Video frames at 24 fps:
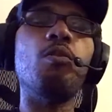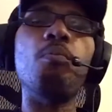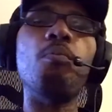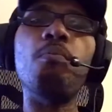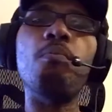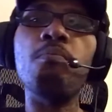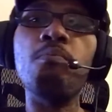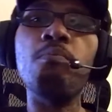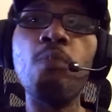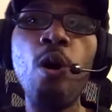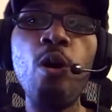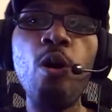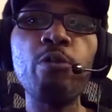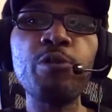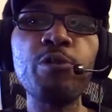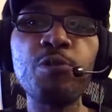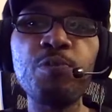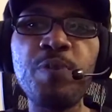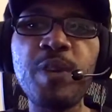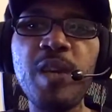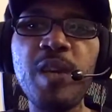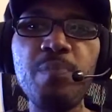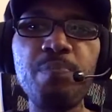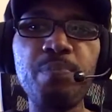Most
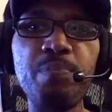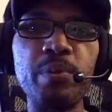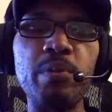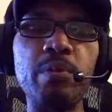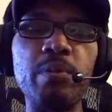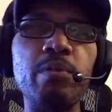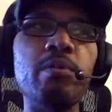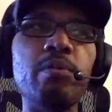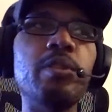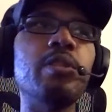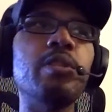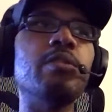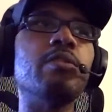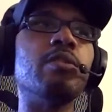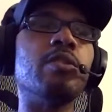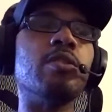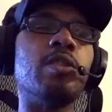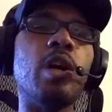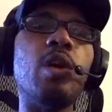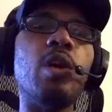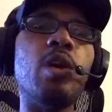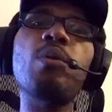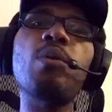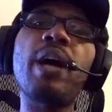people
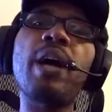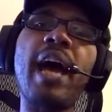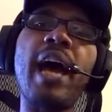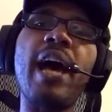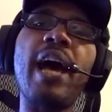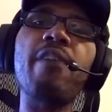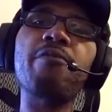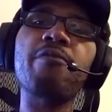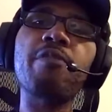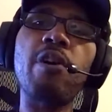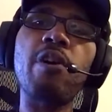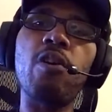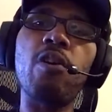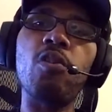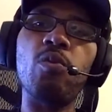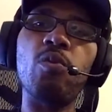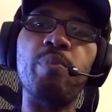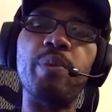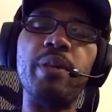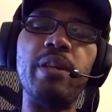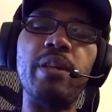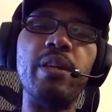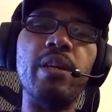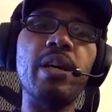don't have
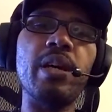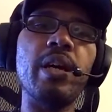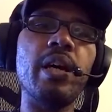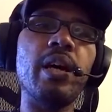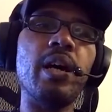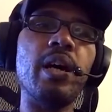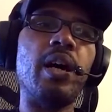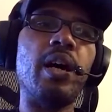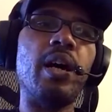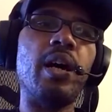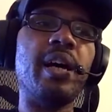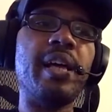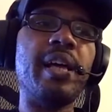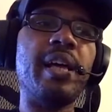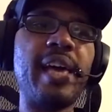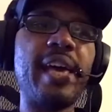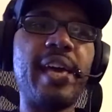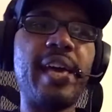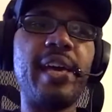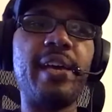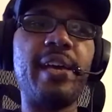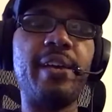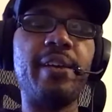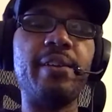Kobe
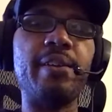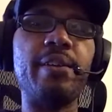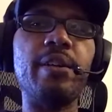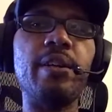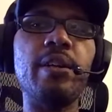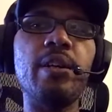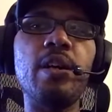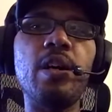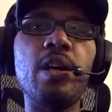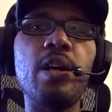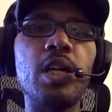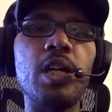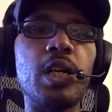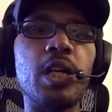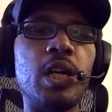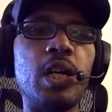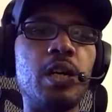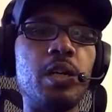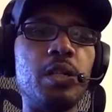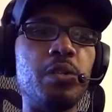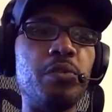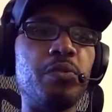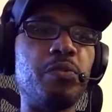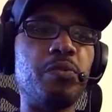ahead
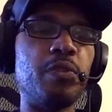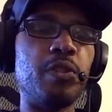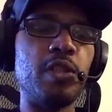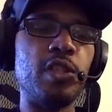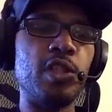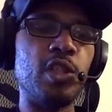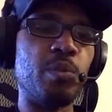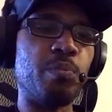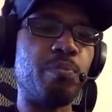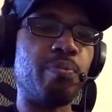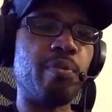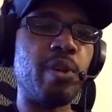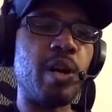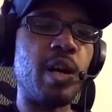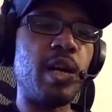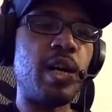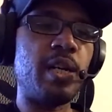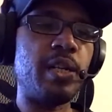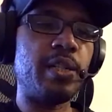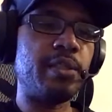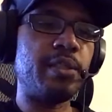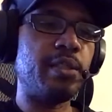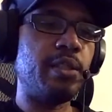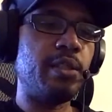of
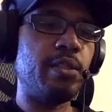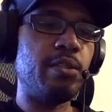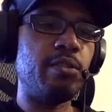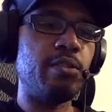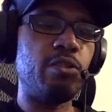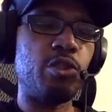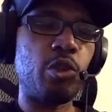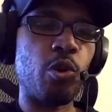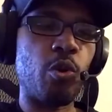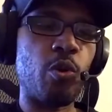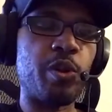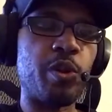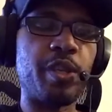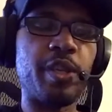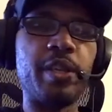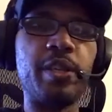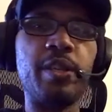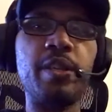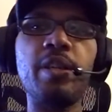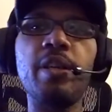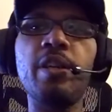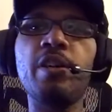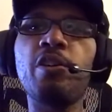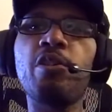LeBron, Jordan,
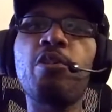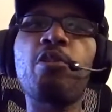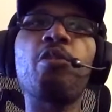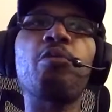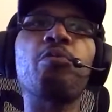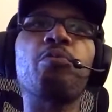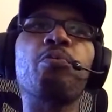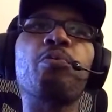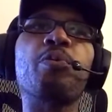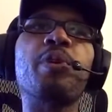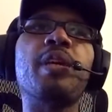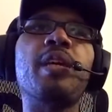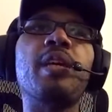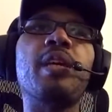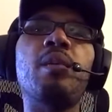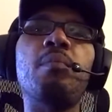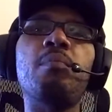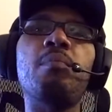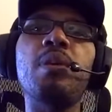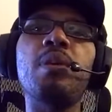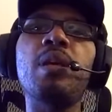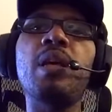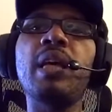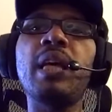
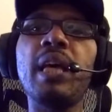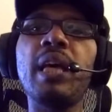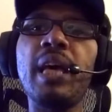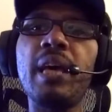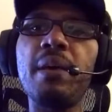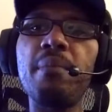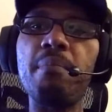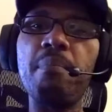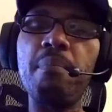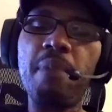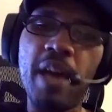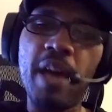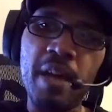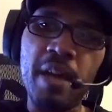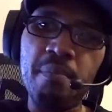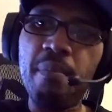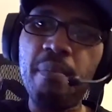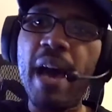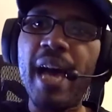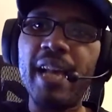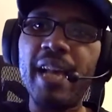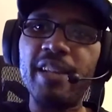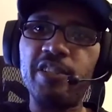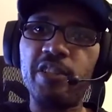Kareem, and
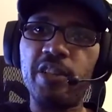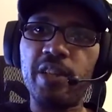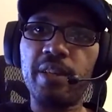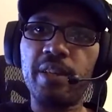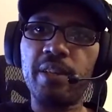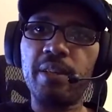Magic.